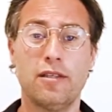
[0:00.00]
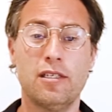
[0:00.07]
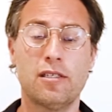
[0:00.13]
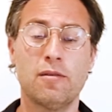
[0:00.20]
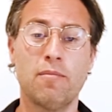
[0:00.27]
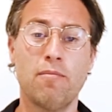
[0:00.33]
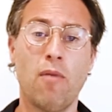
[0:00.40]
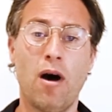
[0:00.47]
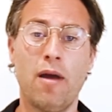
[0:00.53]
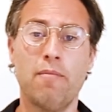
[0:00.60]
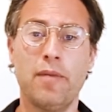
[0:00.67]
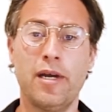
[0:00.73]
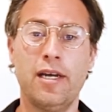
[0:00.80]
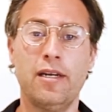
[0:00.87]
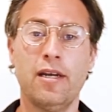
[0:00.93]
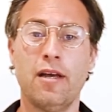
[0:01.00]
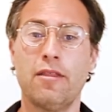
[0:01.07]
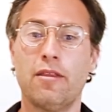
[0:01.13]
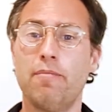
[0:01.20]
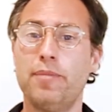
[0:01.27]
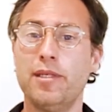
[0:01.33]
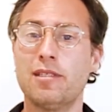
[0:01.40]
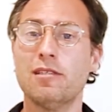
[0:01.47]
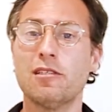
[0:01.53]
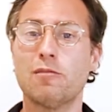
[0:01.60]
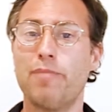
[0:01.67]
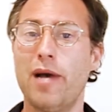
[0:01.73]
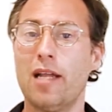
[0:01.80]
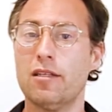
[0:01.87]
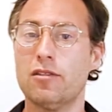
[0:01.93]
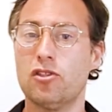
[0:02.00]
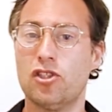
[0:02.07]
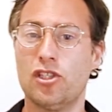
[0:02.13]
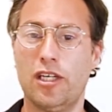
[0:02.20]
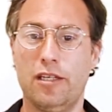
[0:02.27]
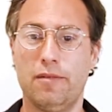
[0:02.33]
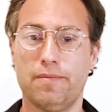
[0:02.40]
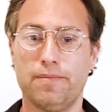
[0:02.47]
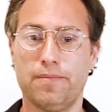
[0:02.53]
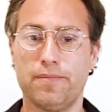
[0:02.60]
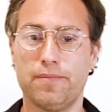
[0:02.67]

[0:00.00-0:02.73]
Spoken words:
this might mean the business balance sheet.